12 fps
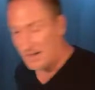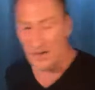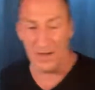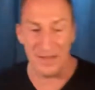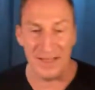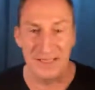
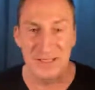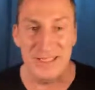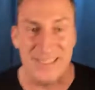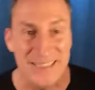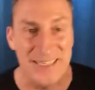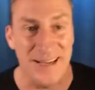Oh, that
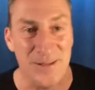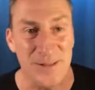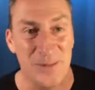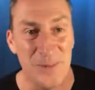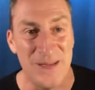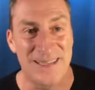just
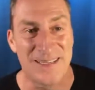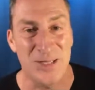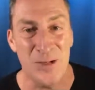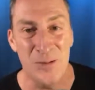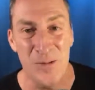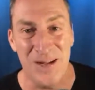tickles me
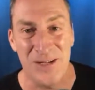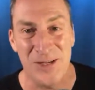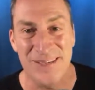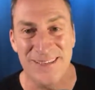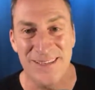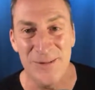so much
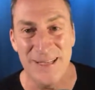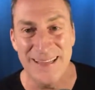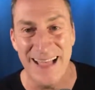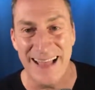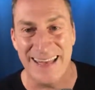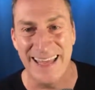doing that.